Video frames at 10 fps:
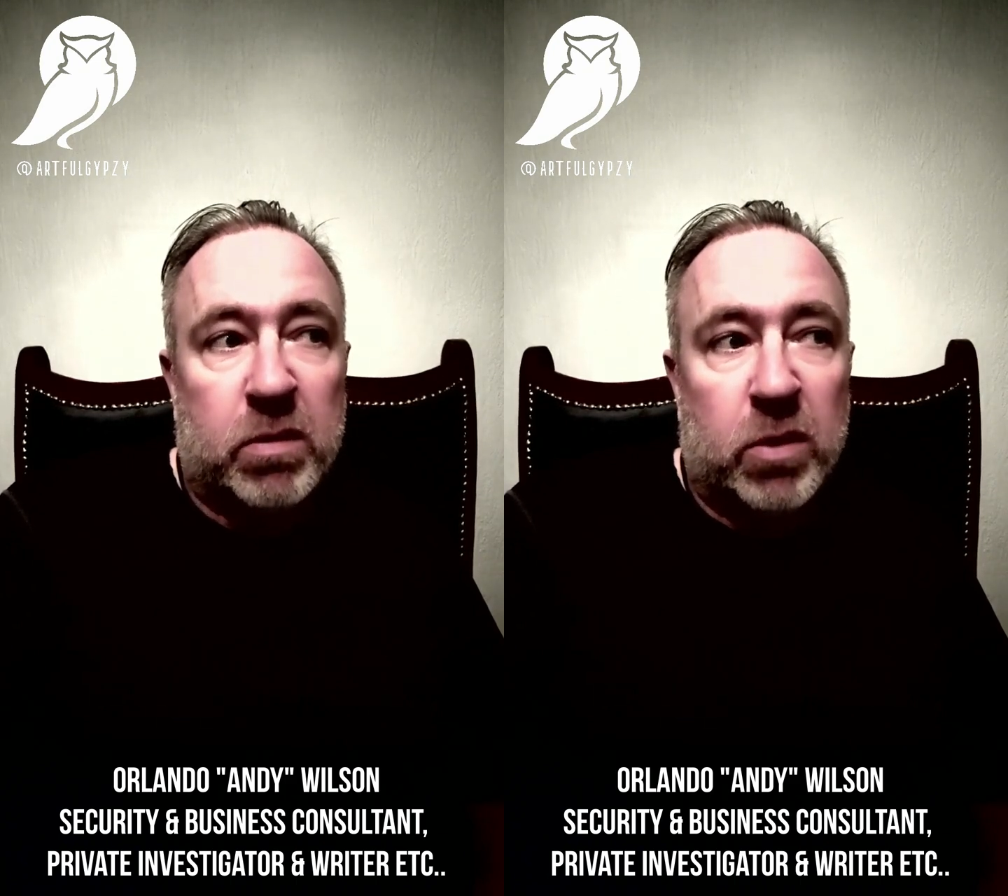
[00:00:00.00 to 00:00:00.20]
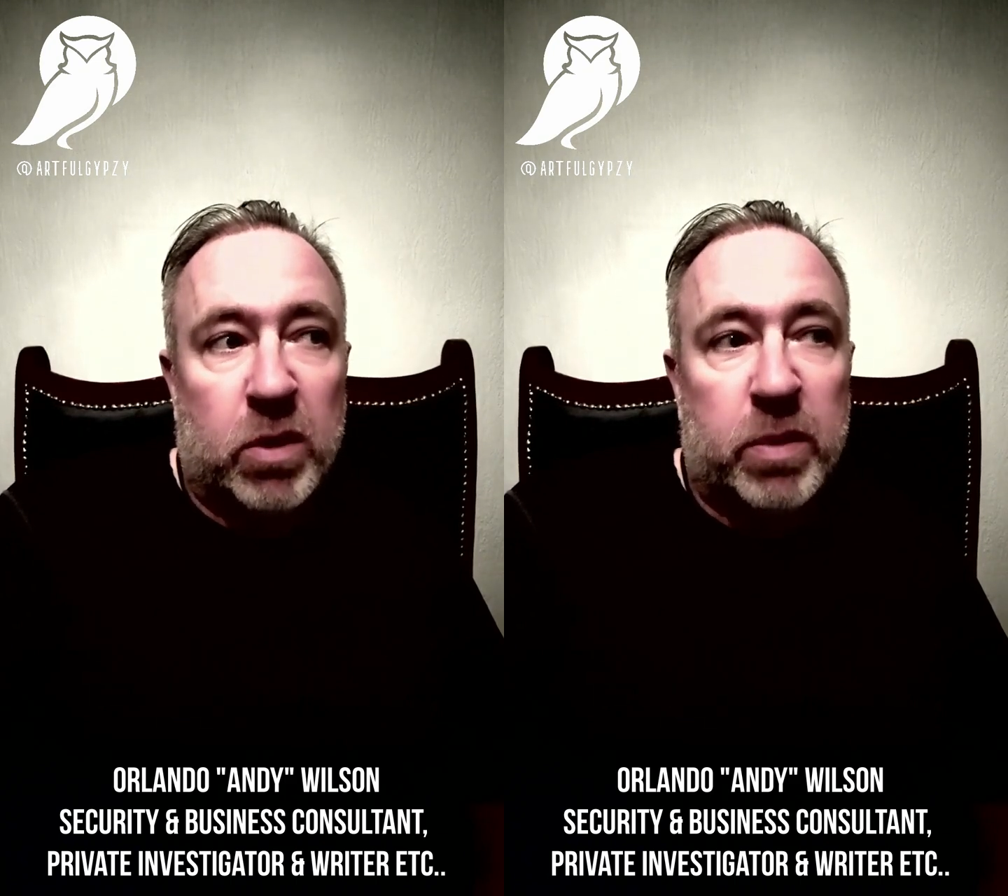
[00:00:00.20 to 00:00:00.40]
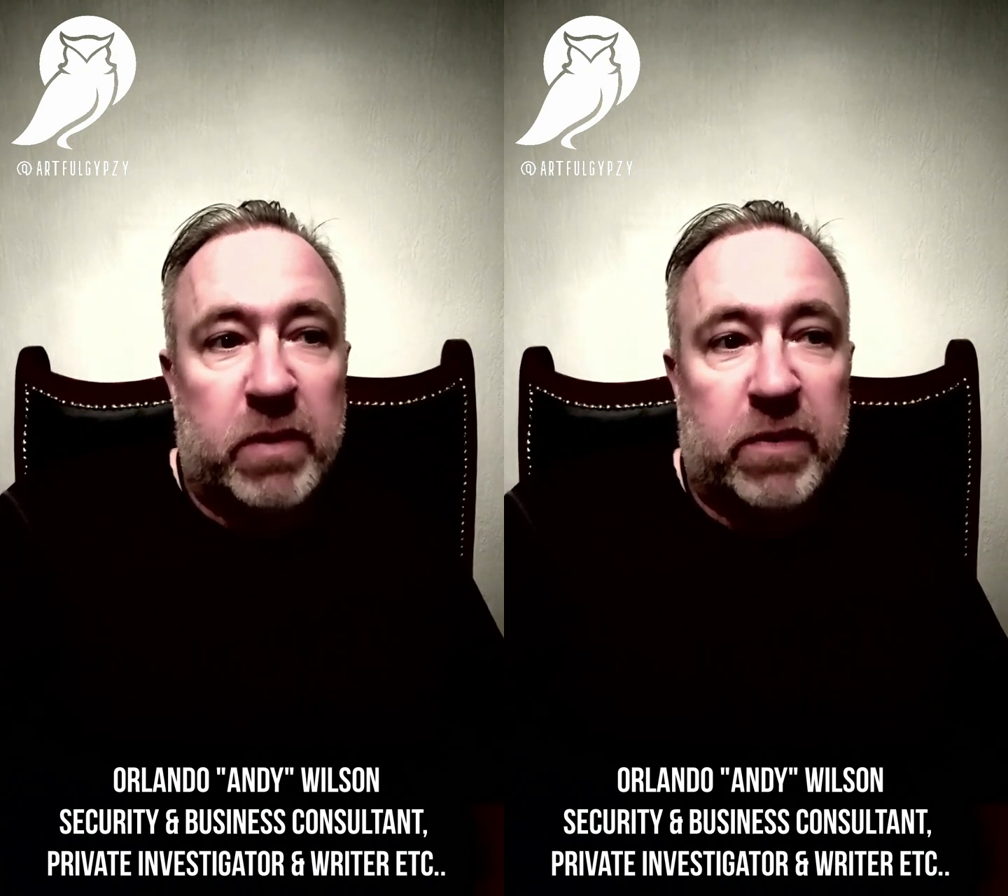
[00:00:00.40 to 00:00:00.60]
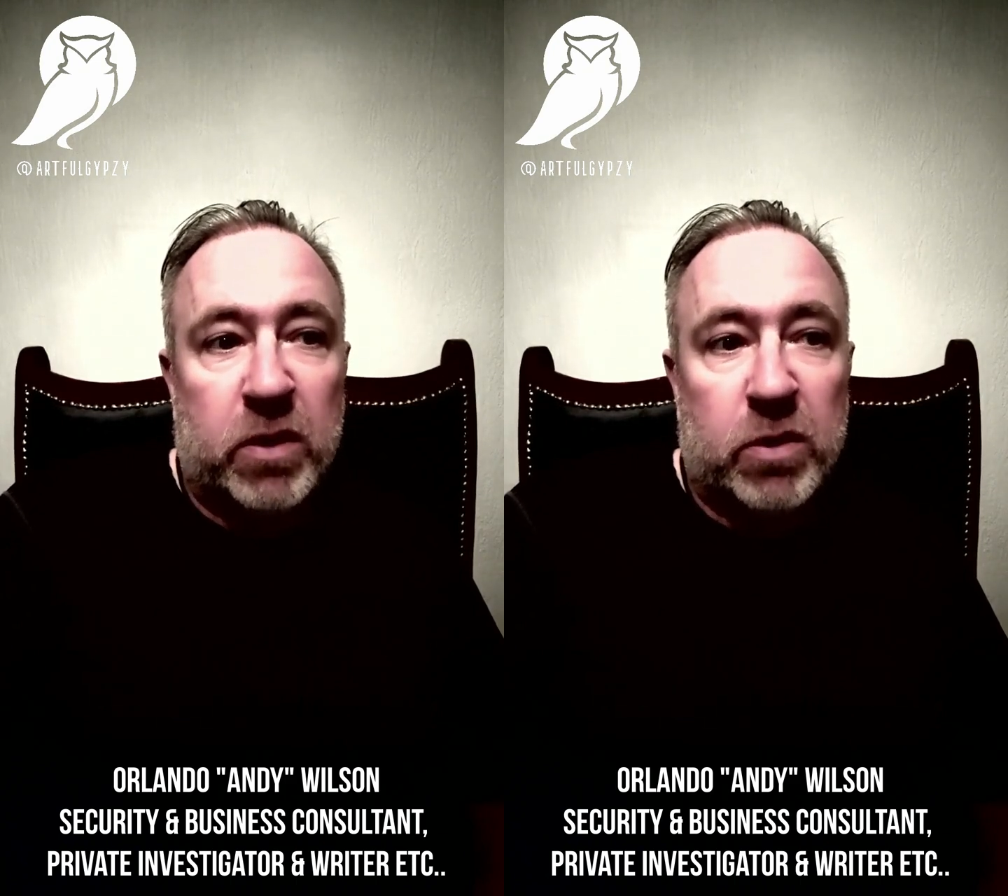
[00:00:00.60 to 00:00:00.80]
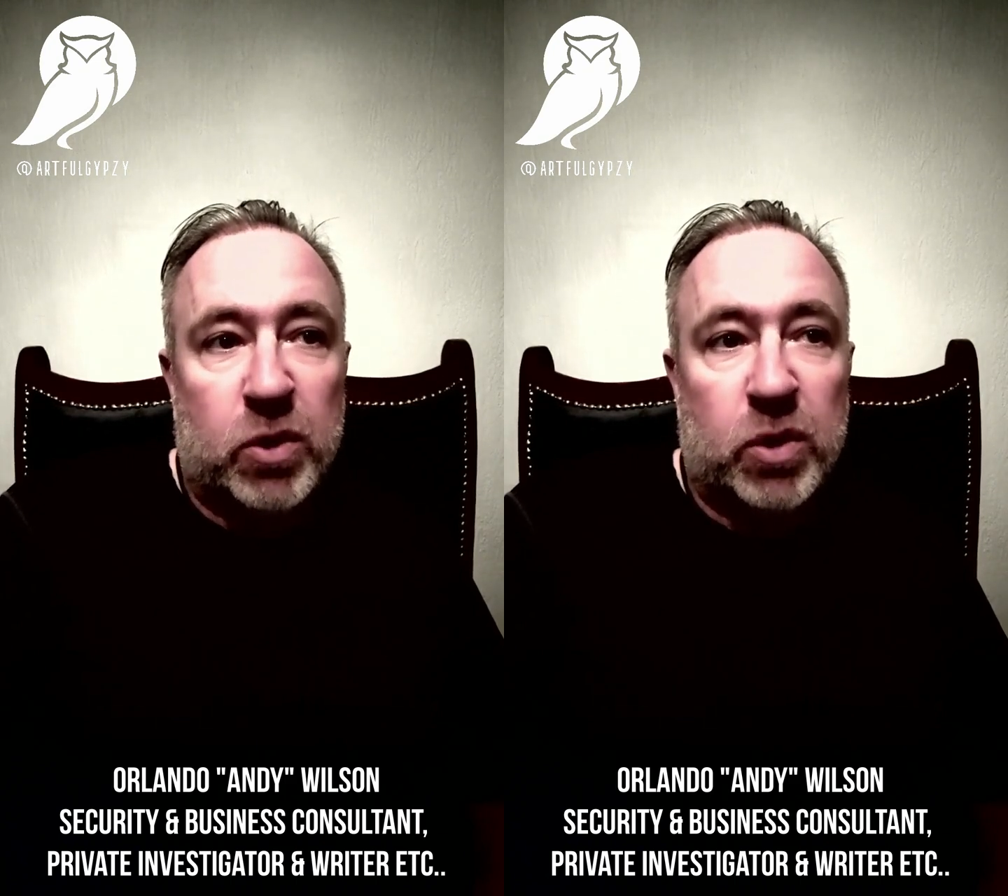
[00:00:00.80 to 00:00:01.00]
going to be a
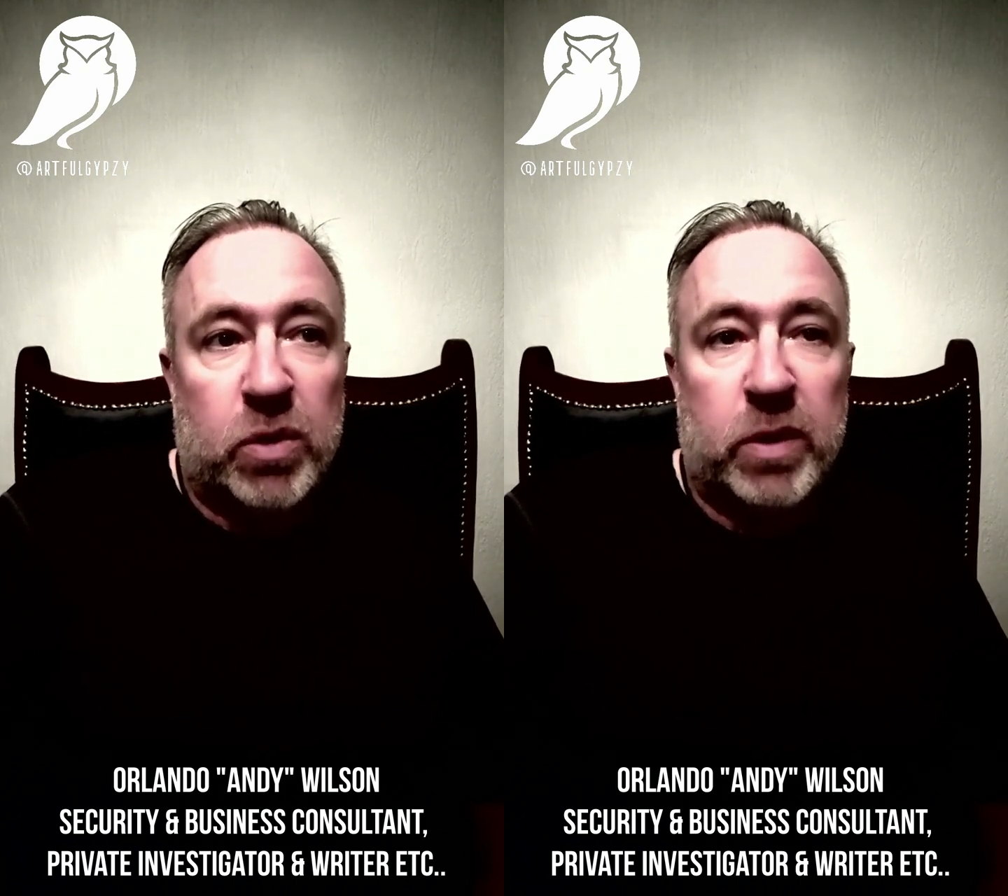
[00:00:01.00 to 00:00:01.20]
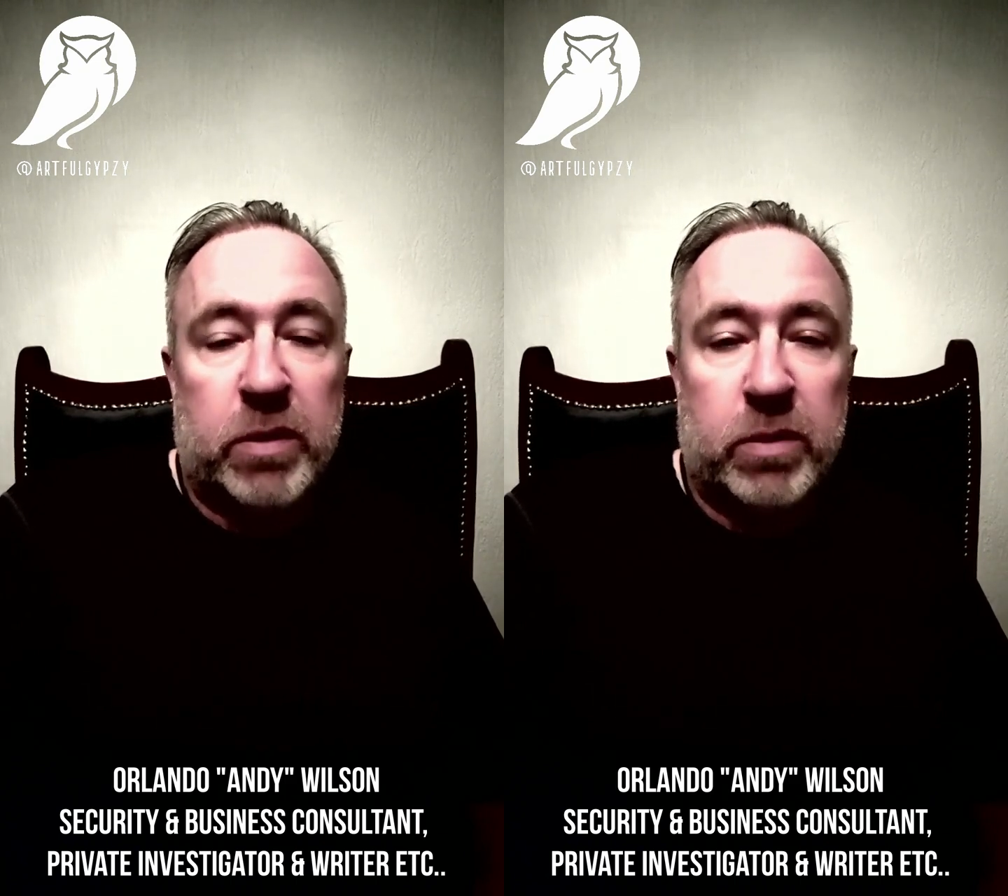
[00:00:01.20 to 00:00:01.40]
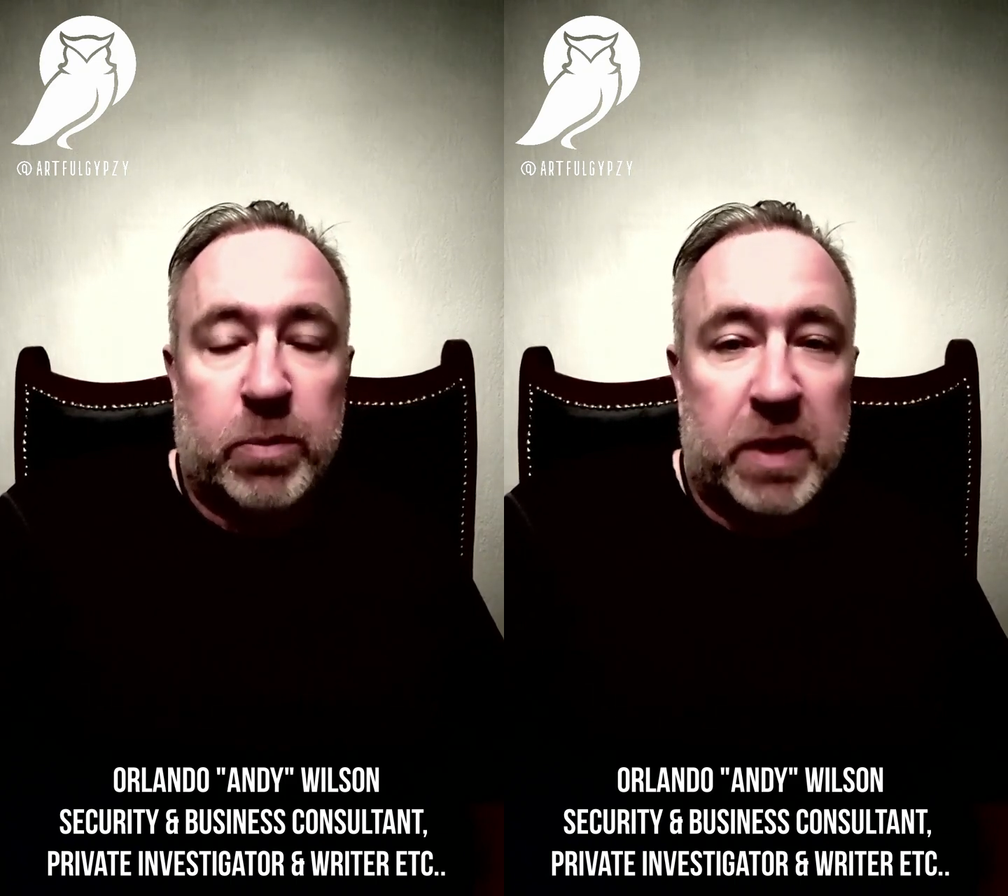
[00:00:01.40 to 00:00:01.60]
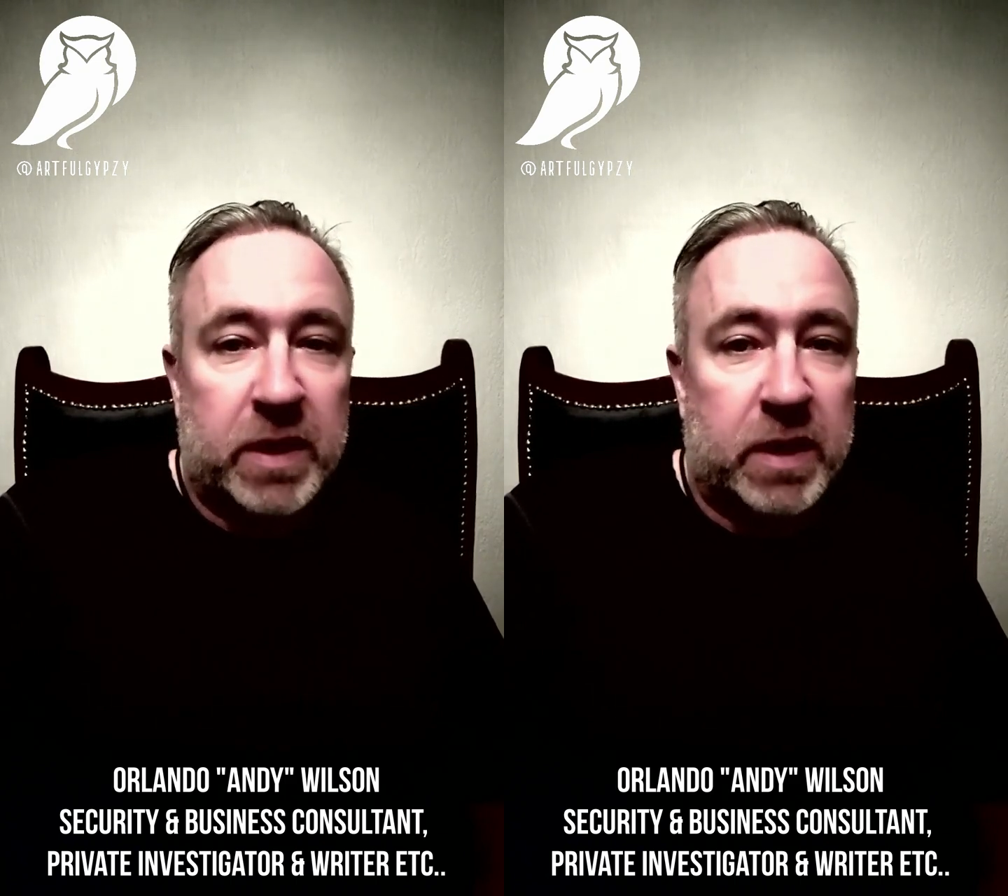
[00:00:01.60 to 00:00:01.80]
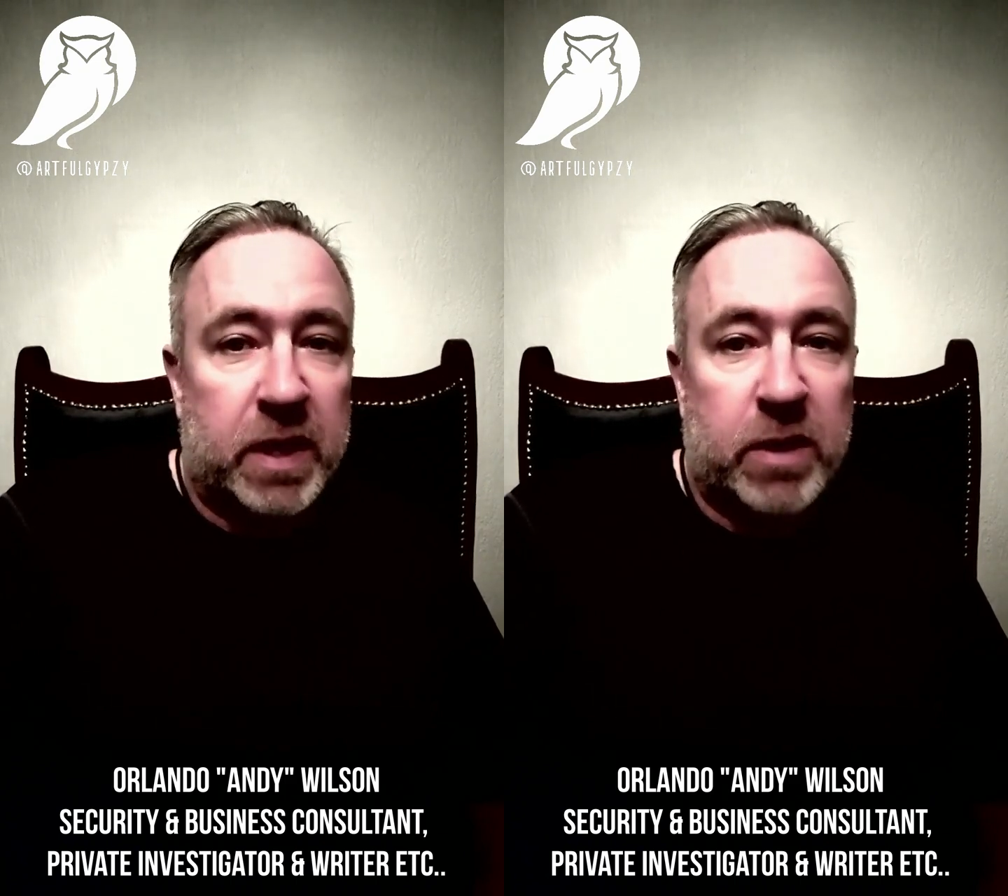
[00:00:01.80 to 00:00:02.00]
photo shoot. It was
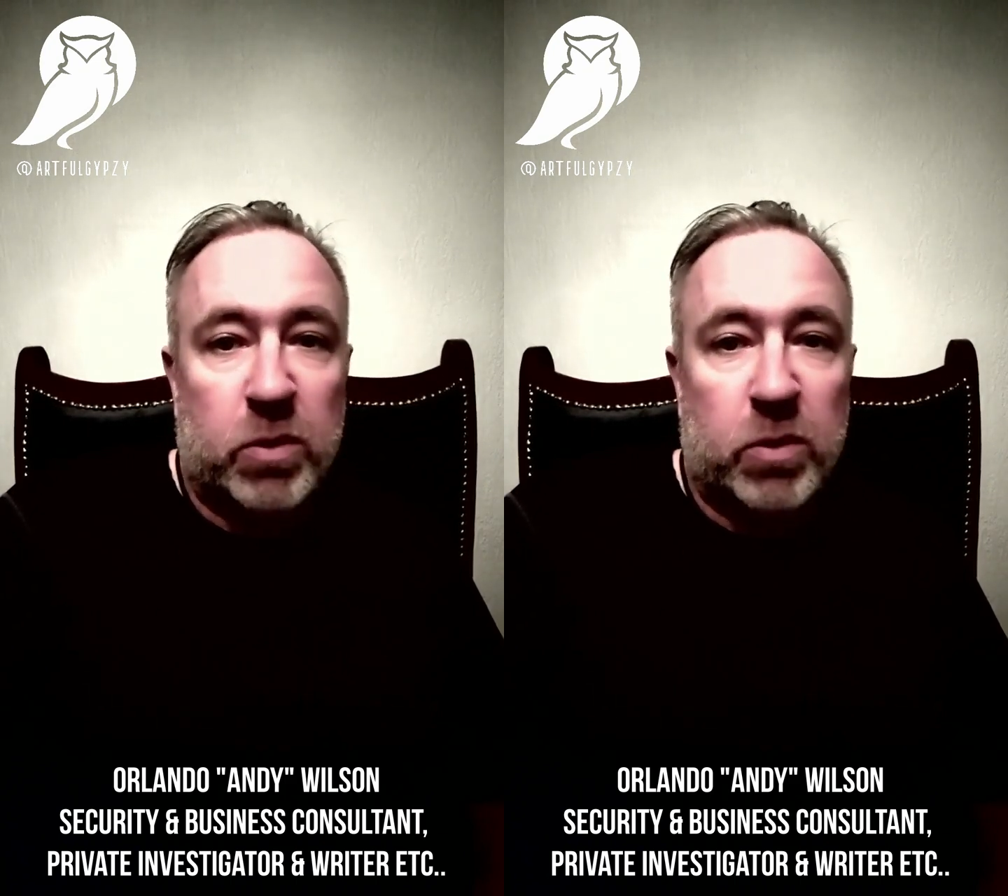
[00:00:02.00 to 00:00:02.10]
busy.